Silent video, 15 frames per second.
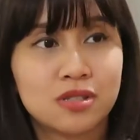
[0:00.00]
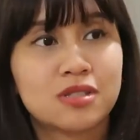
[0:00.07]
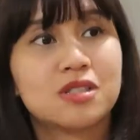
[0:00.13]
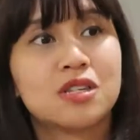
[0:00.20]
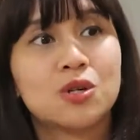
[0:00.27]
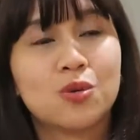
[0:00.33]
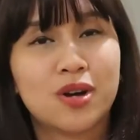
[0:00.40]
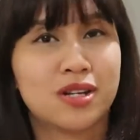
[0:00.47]

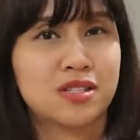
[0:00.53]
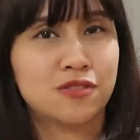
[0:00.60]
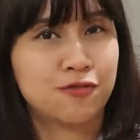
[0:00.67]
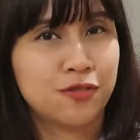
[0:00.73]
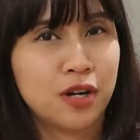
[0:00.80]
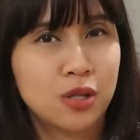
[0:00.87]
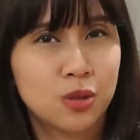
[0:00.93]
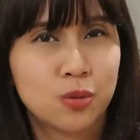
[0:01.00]
see you as
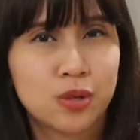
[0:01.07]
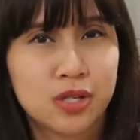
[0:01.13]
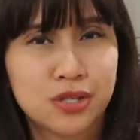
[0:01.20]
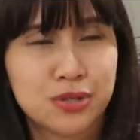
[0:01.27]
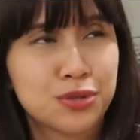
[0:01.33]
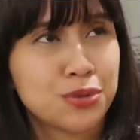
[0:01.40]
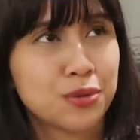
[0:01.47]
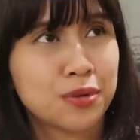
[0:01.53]

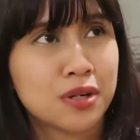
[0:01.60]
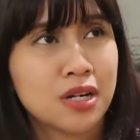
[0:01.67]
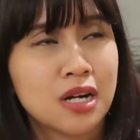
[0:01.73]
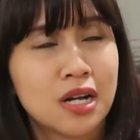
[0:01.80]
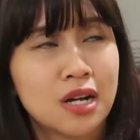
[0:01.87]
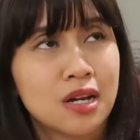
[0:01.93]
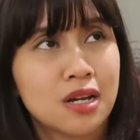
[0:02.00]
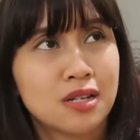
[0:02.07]
followers or